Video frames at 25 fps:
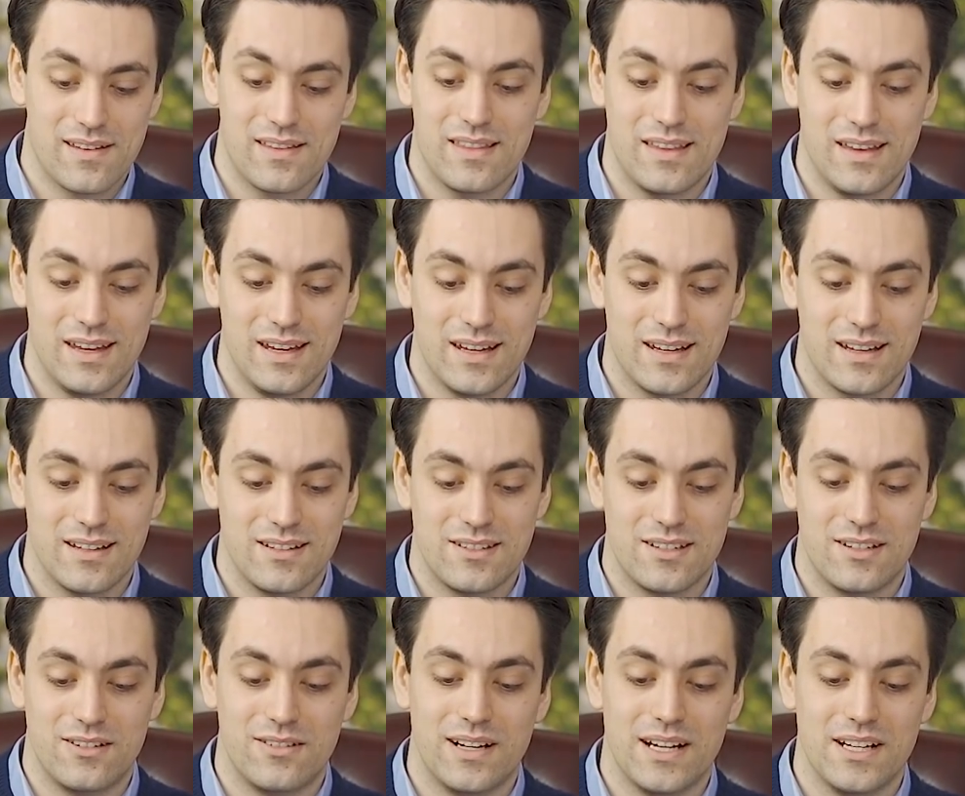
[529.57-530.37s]
the
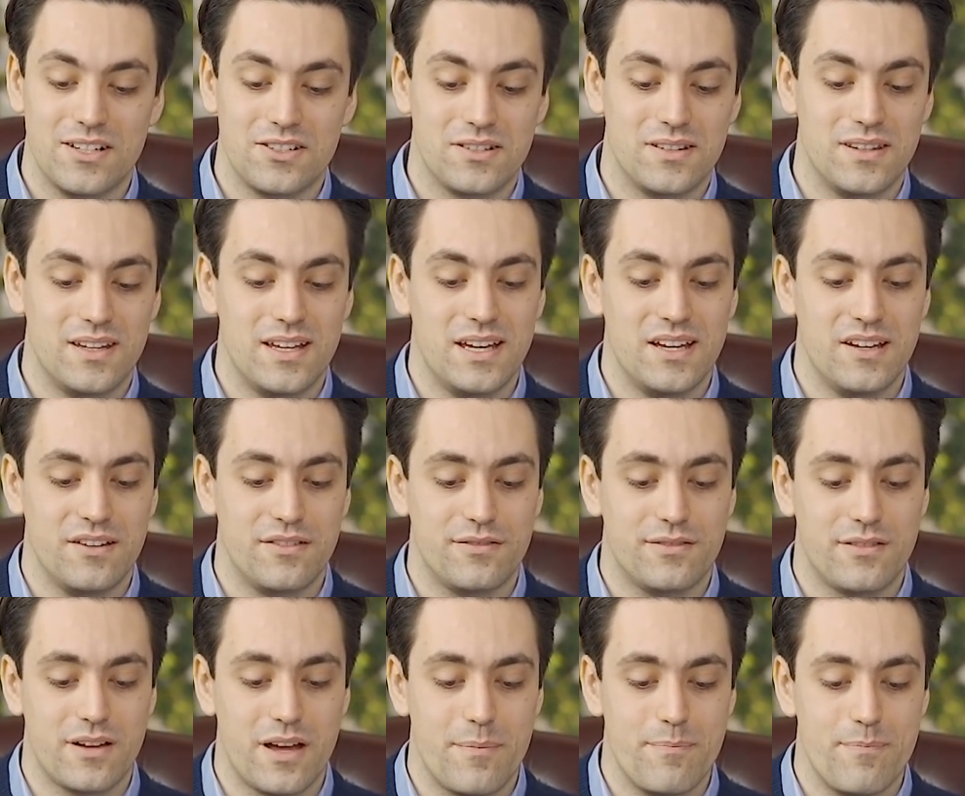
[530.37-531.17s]
consideration that
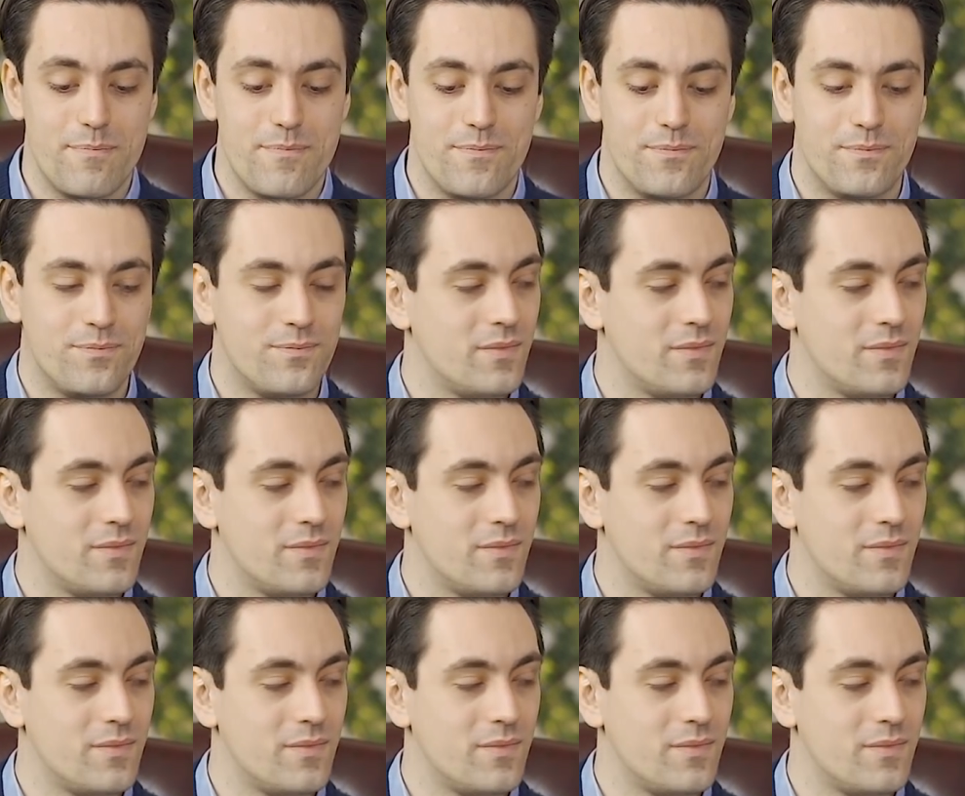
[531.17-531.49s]
if a